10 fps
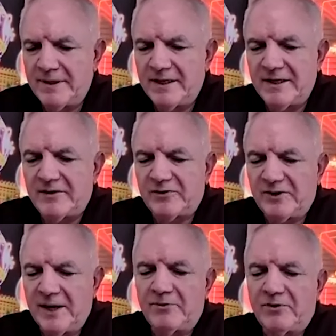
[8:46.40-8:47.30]
It
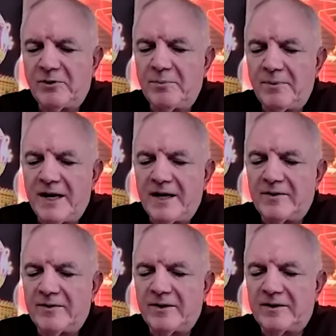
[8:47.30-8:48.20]
seems to
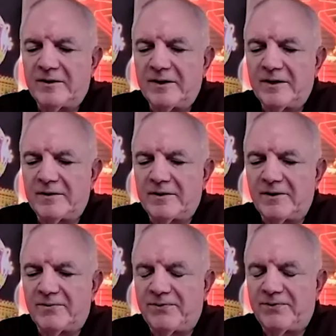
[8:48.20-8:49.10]
me that
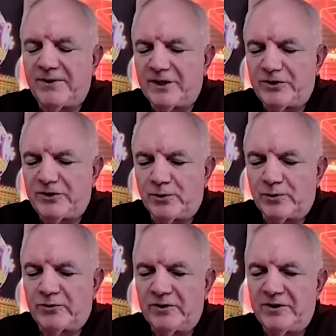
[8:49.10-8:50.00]
the
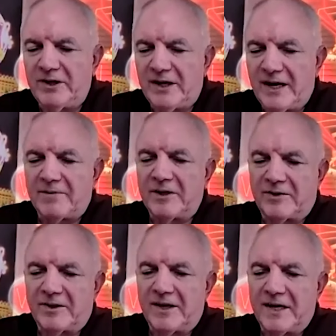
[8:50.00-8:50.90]
officials did
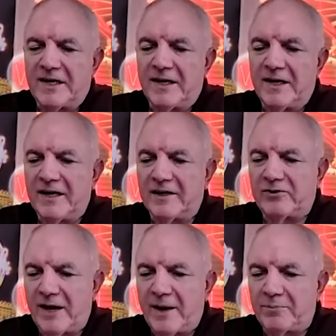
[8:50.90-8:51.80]
everything
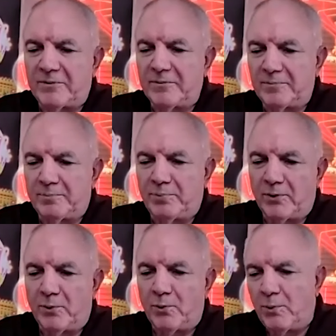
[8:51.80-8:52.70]
except
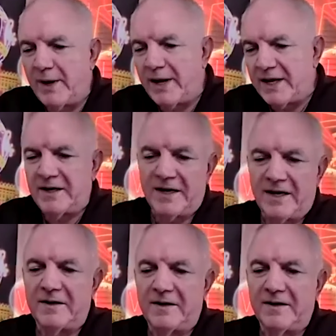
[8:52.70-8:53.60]
put a win
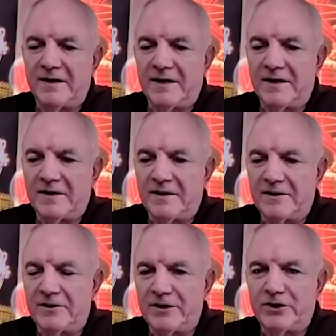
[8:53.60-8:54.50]

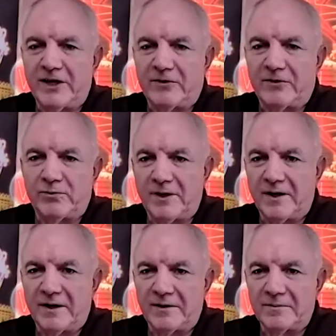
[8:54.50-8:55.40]
in the Jets
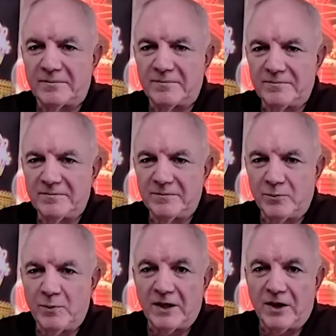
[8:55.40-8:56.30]

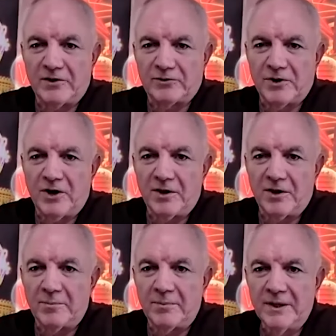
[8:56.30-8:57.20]
win-loss
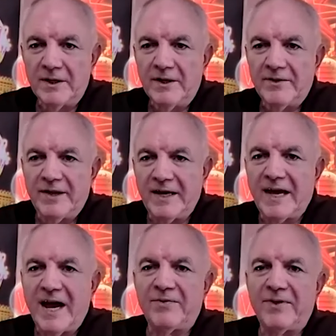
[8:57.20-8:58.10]
column. They
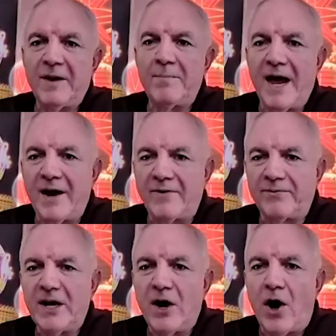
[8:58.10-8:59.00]
gave them every